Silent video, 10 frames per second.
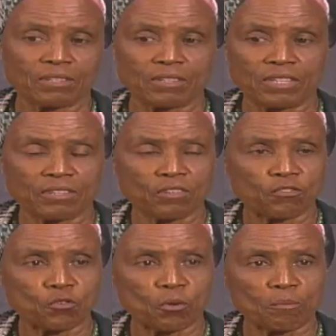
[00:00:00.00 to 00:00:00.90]
The
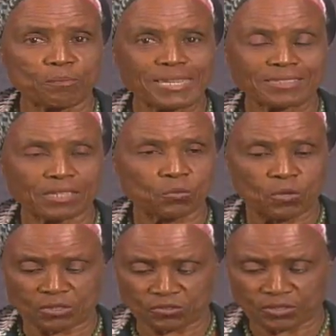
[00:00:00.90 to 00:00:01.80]
four basic
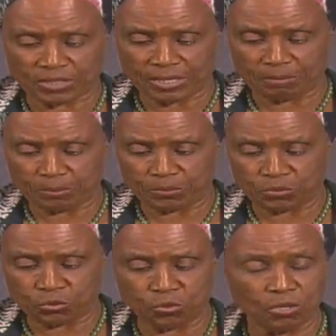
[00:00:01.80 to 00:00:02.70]
ones, for example,
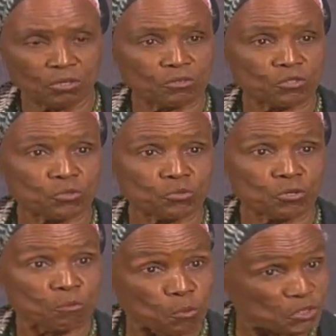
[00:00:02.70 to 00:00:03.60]
to
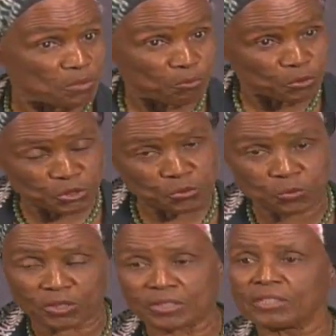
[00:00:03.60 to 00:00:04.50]
the most important
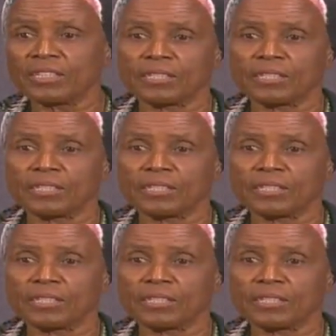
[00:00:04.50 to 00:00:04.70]
one,